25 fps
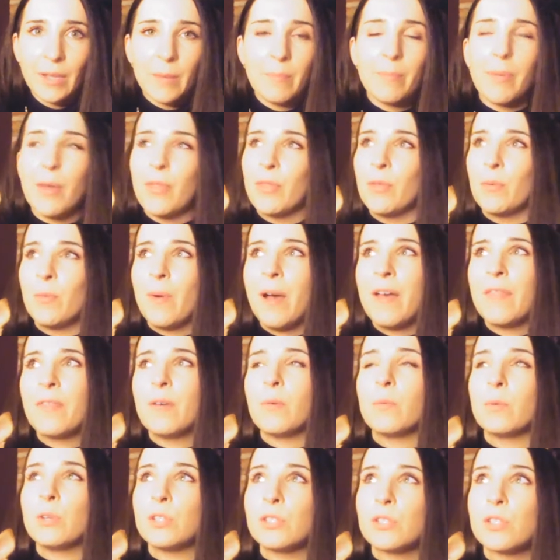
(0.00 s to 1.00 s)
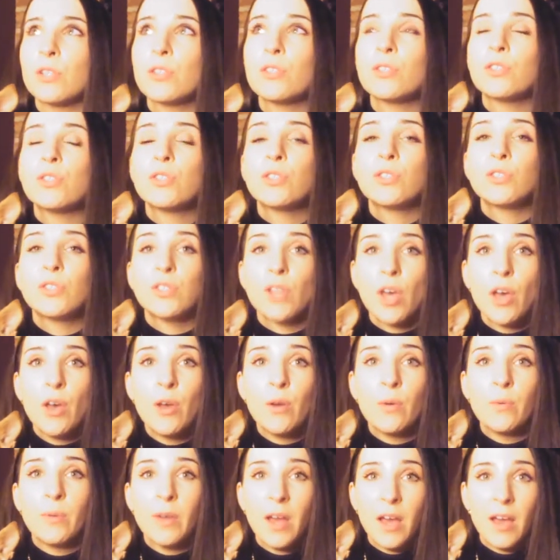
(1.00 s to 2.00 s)
But the weather was
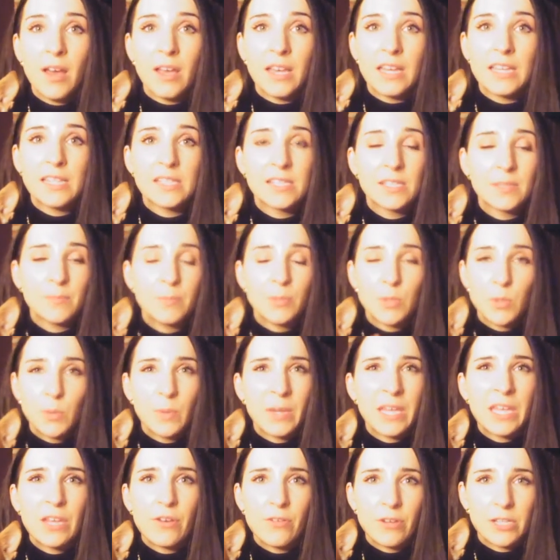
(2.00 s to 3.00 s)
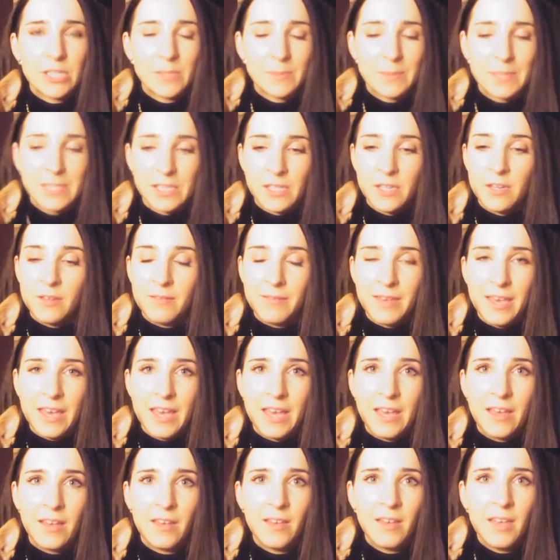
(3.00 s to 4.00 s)
so nice between Christmas and New
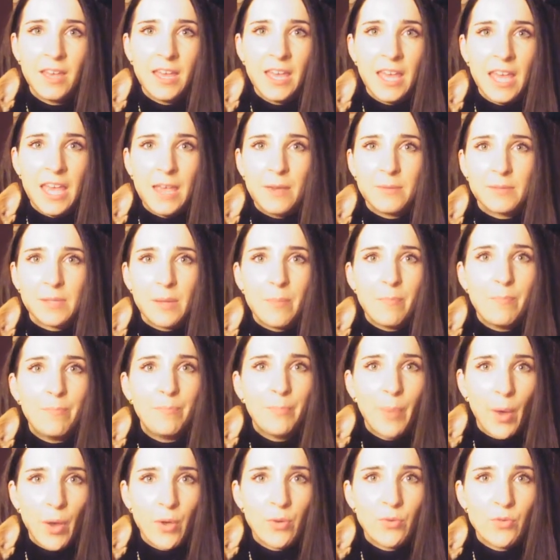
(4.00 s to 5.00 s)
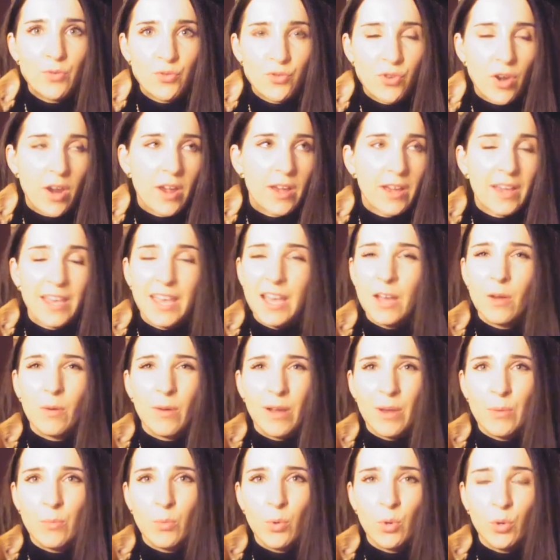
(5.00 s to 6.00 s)
Year. It was like bone dry and
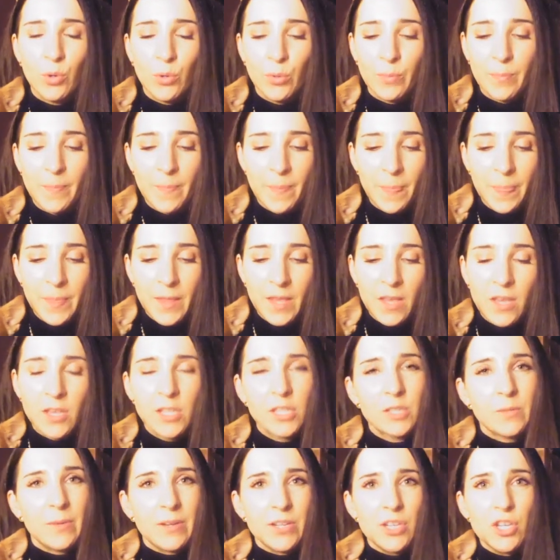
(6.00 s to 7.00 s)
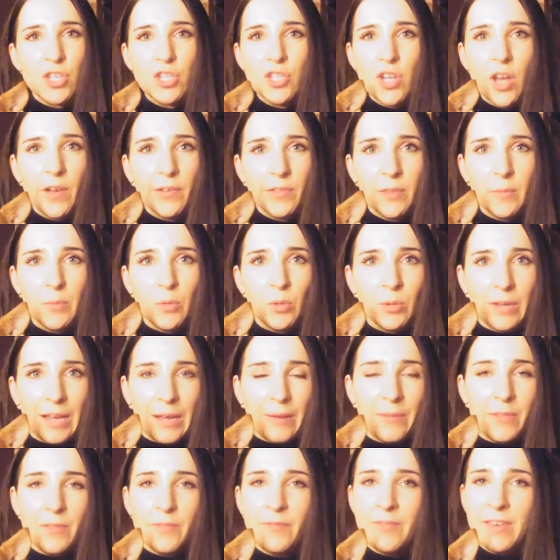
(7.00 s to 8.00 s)
quite warm. So I just chucked them all
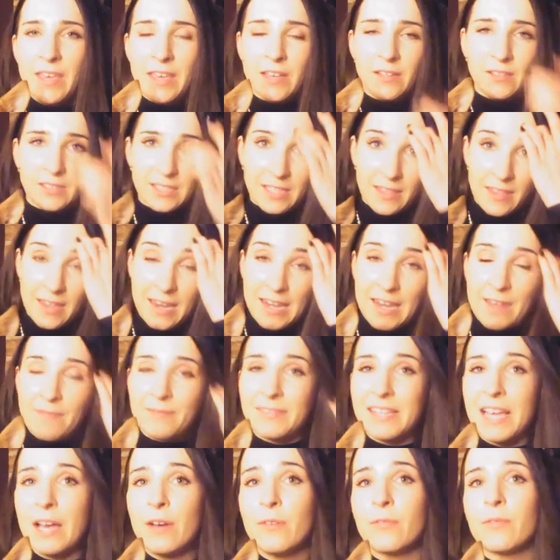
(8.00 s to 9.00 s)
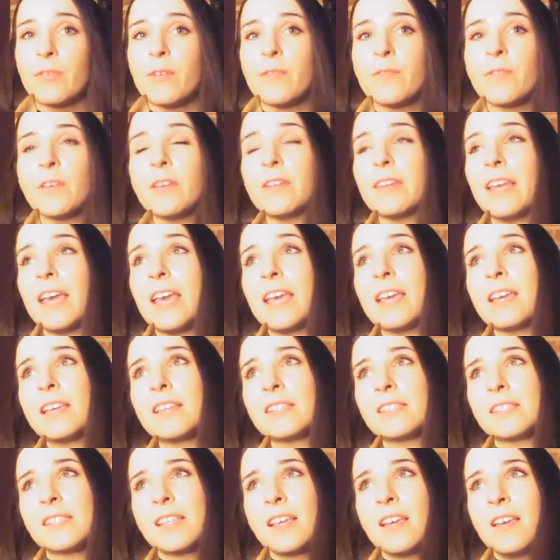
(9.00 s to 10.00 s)
out in the field and they lived out for a few
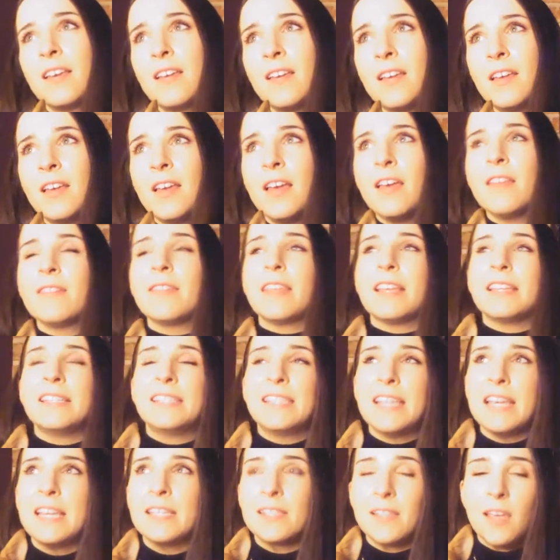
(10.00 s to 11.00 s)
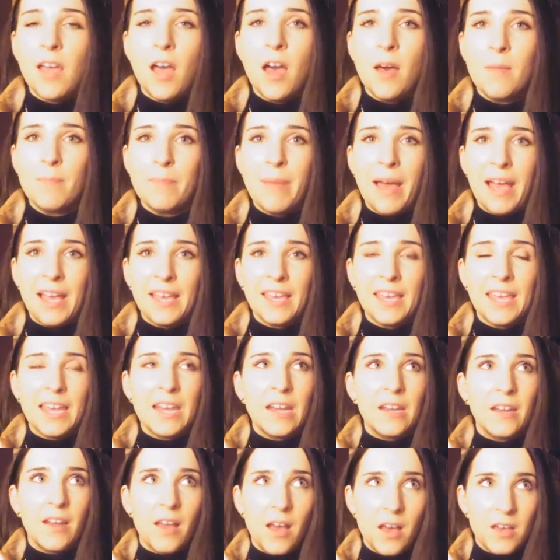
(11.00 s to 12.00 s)
days. They did come back
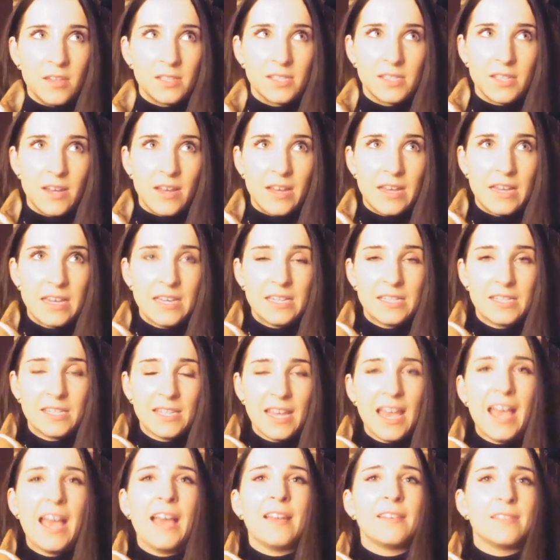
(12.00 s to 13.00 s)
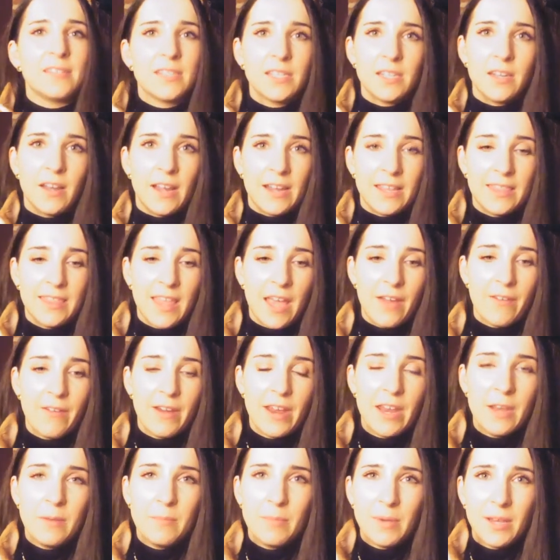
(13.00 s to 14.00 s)
in last night and tonight they're
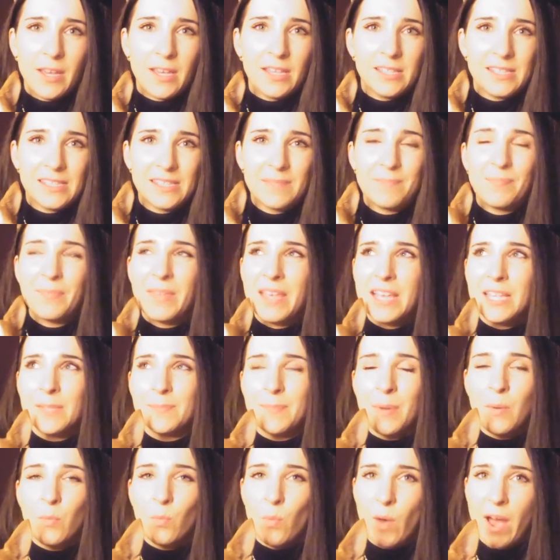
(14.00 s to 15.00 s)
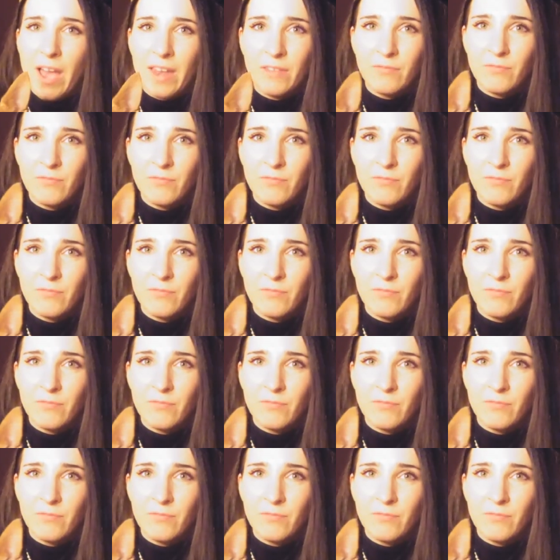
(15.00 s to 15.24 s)
in because it's been wet